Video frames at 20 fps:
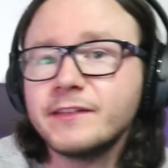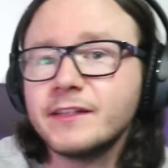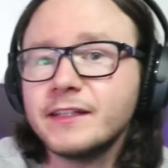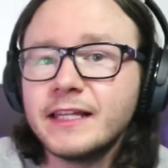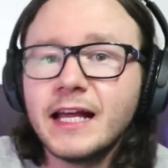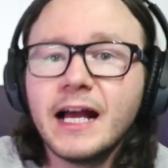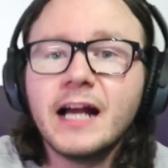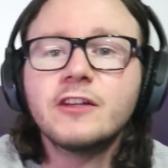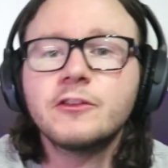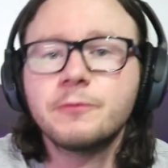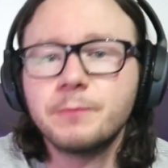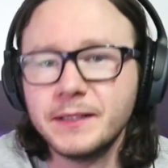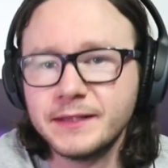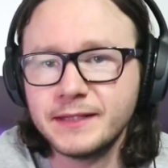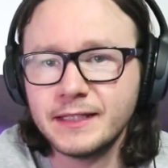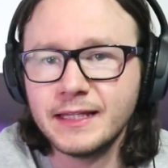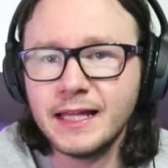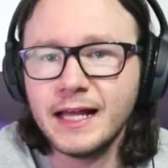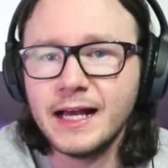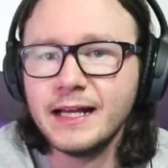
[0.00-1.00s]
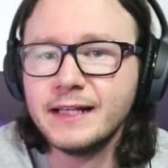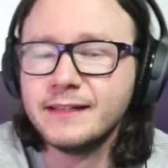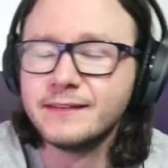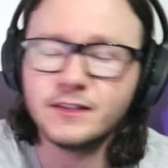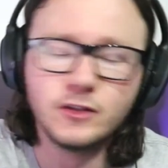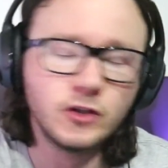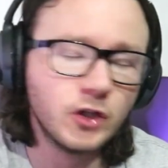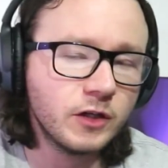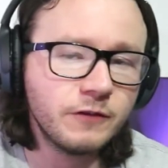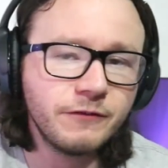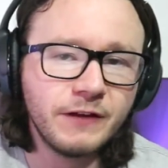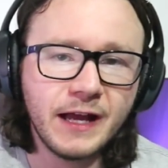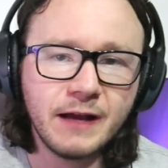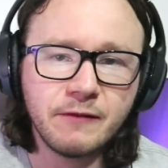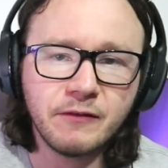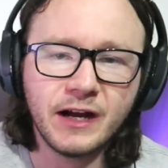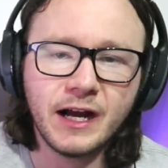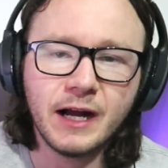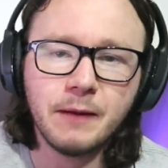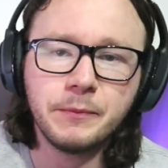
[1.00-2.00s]
and that and spread the lies, and none of it ever
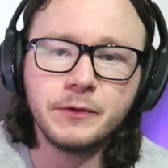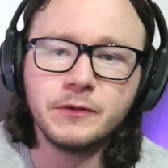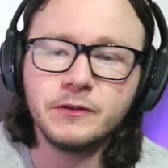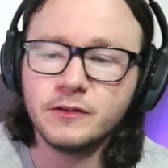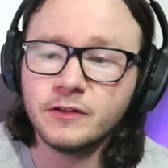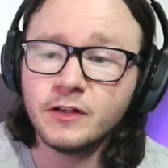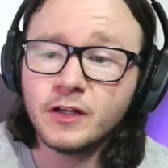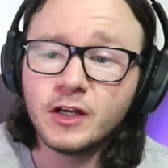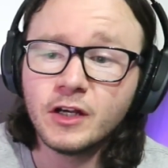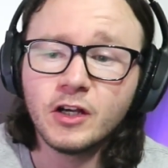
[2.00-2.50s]
happened.